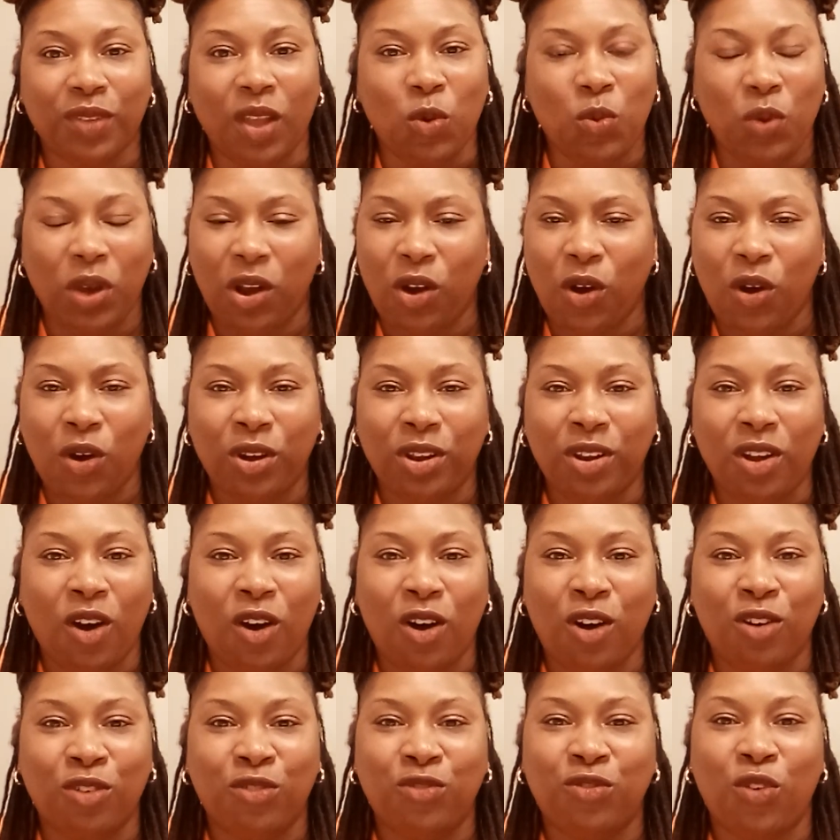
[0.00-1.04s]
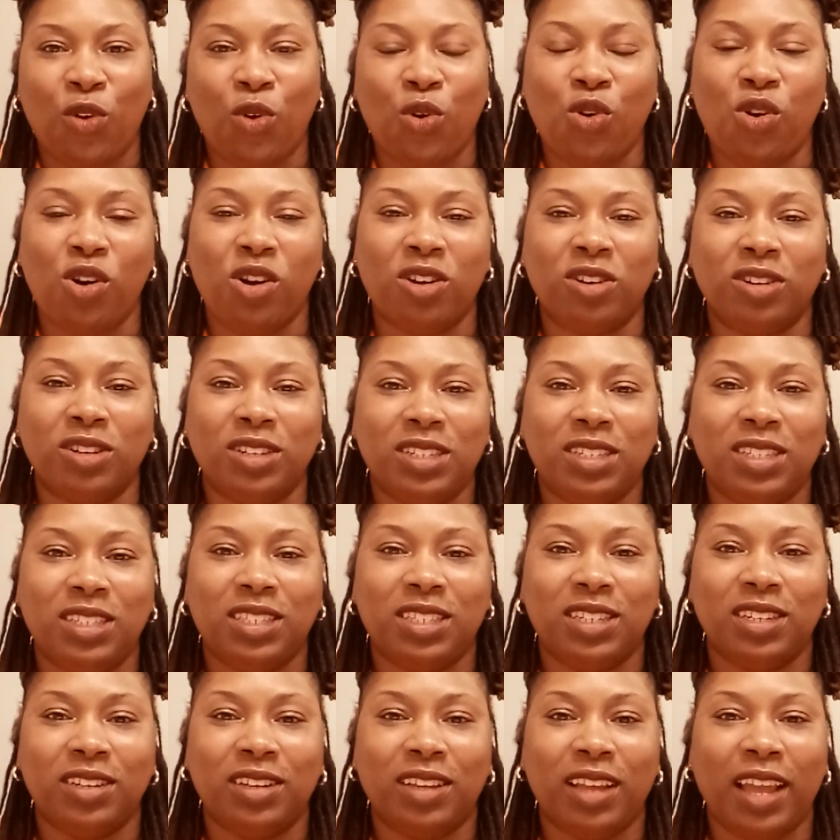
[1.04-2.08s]
We're on all
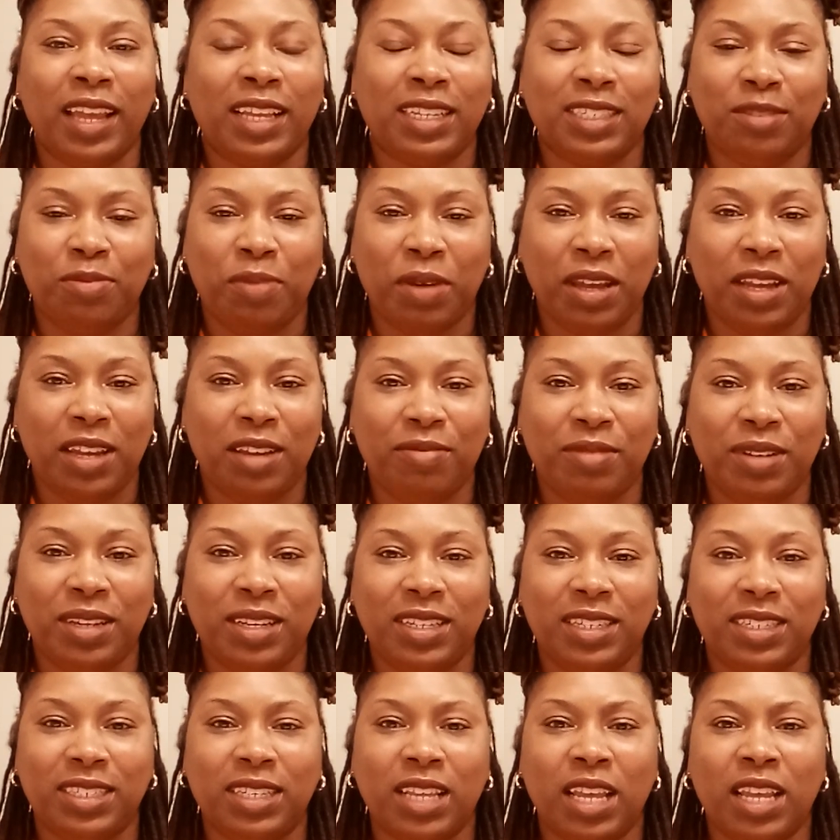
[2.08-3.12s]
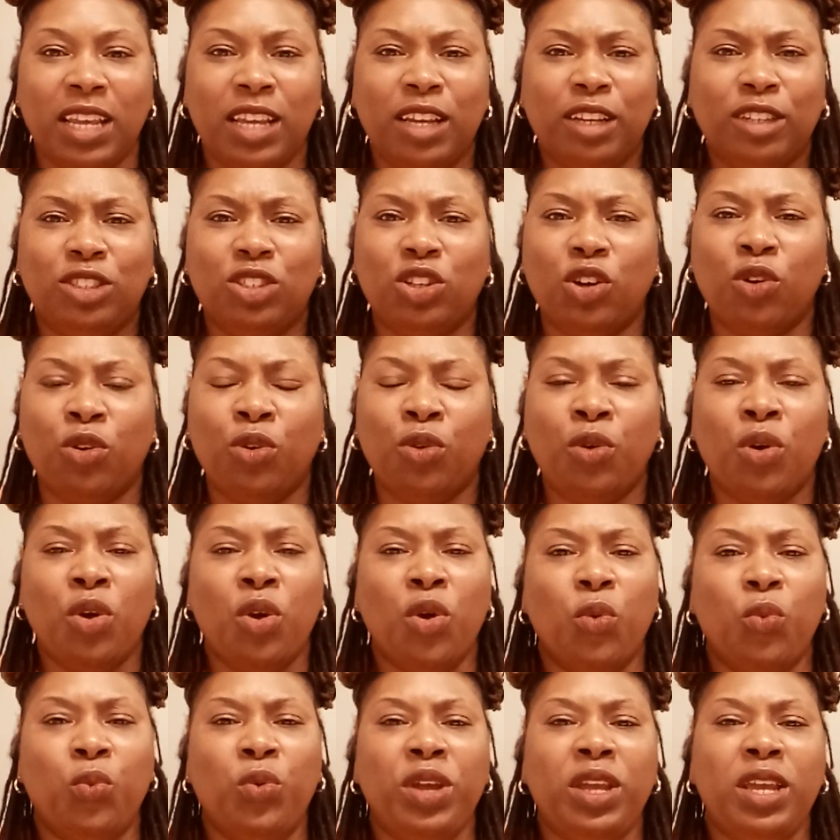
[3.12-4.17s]
fours as babies. So
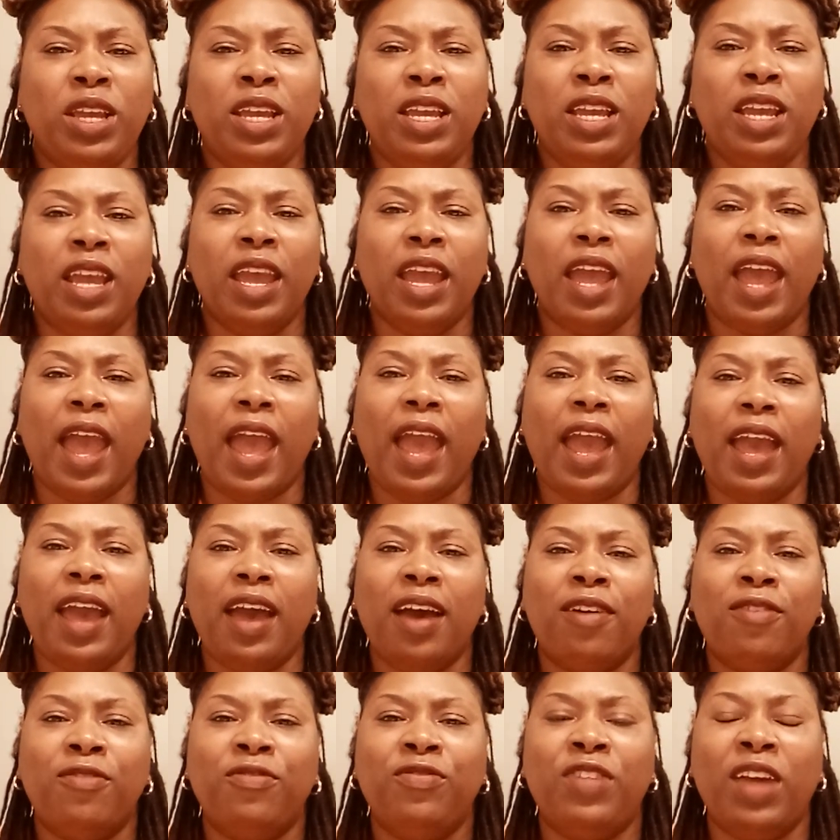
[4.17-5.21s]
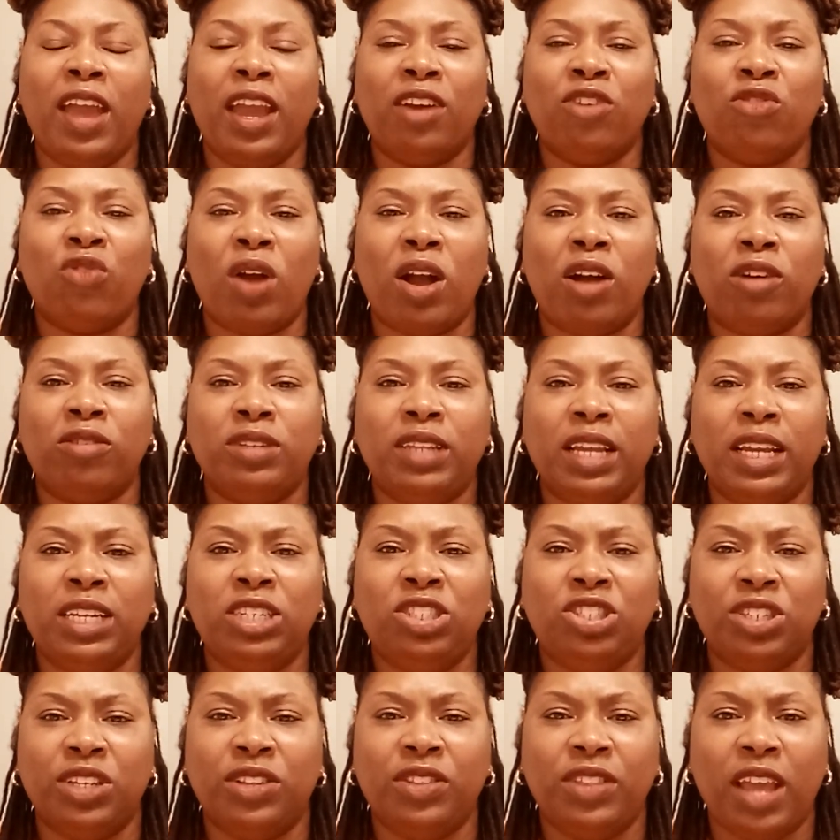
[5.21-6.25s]
we have that
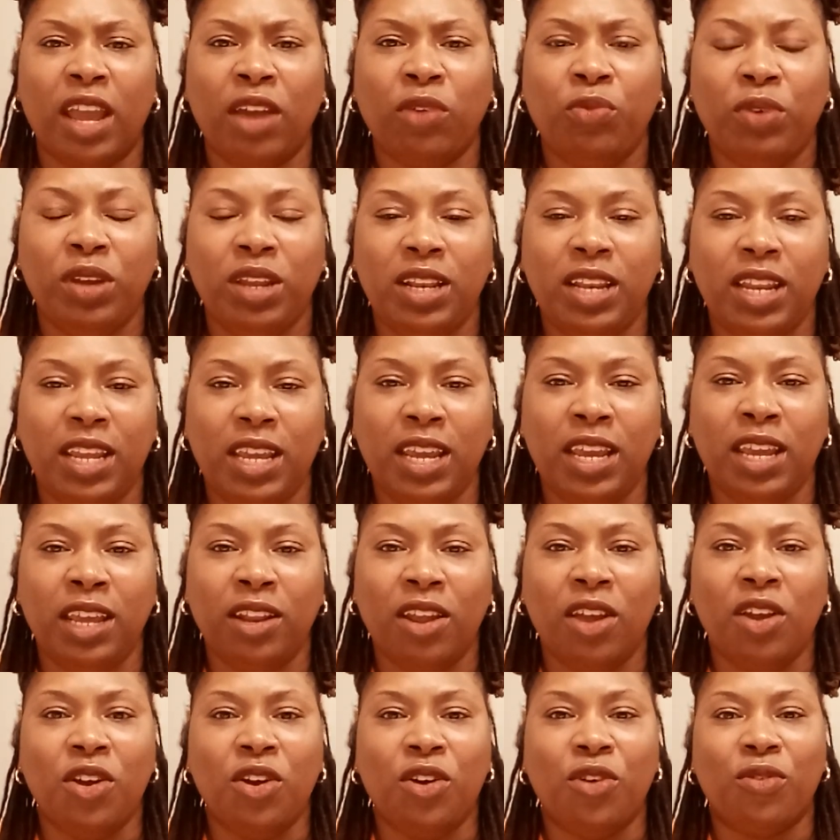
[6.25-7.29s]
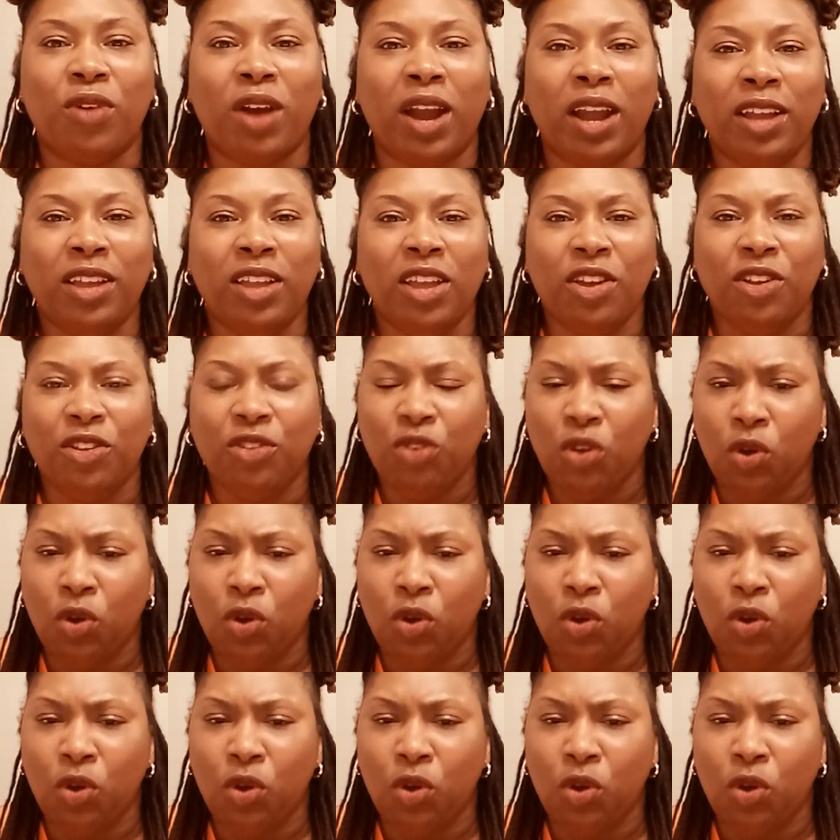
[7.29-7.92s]
groundation that we need, right?